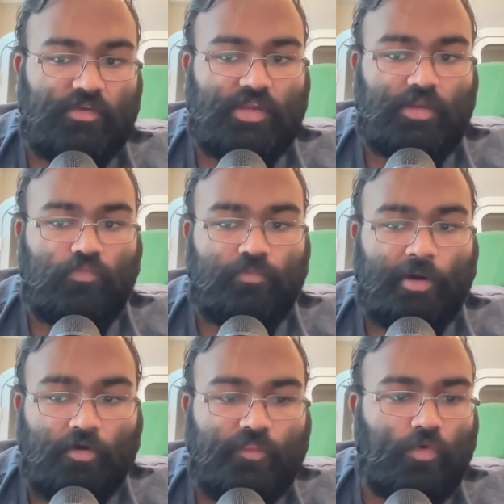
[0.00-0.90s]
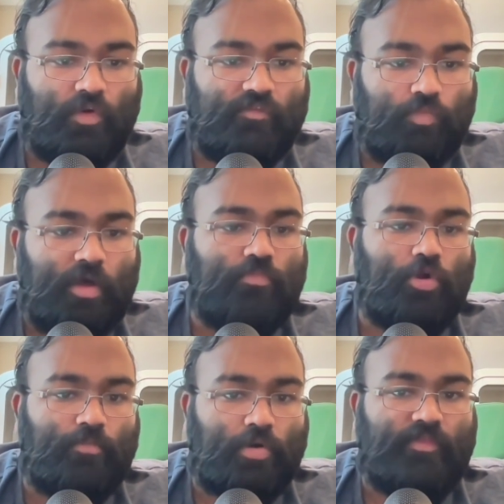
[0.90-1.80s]
Do you need both, or is one
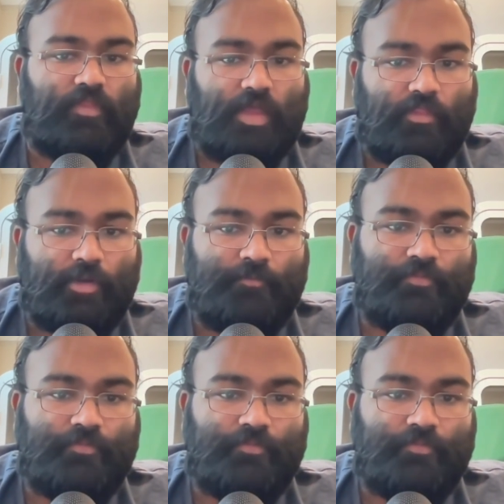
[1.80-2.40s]
more important than the other?